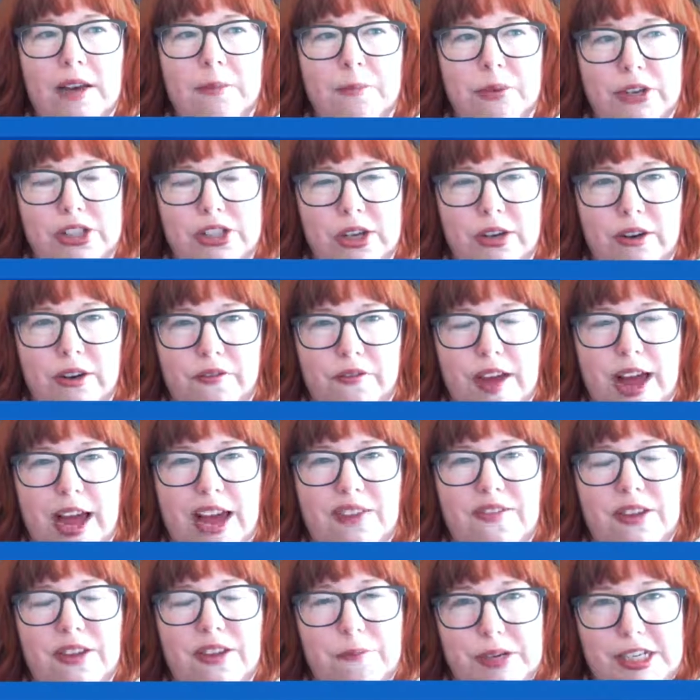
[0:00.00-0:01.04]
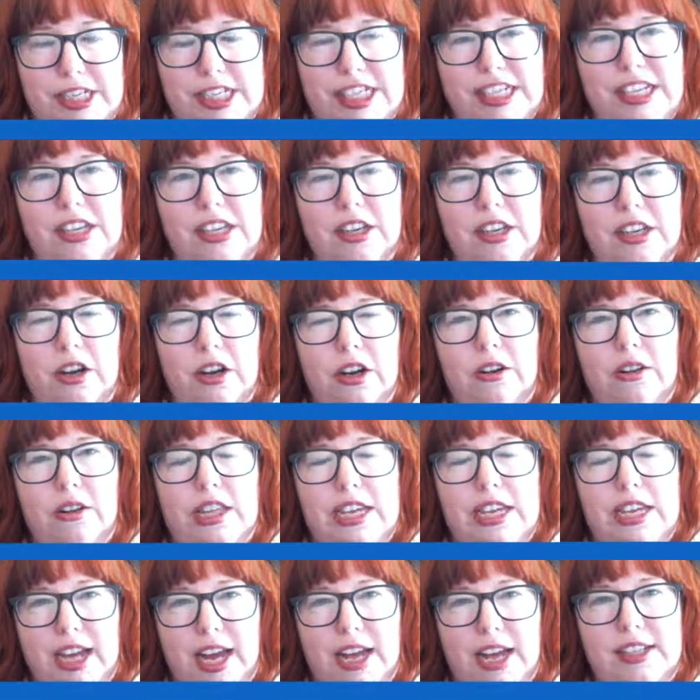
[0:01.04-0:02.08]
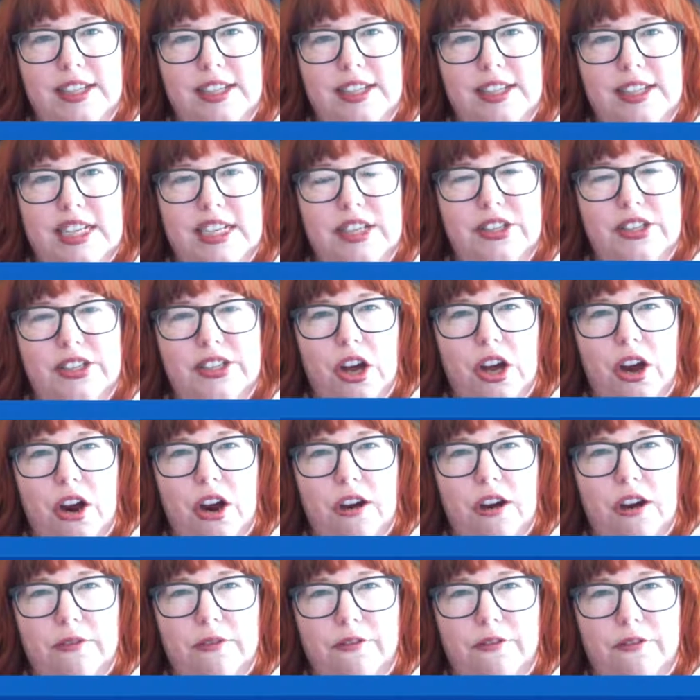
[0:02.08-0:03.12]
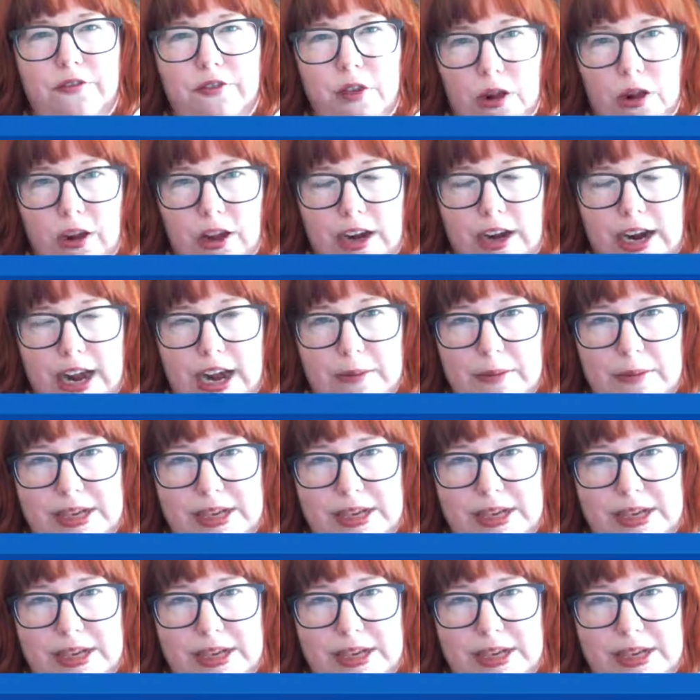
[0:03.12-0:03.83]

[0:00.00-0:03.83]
Persona 5 in particular, the cutscenes are full-on anime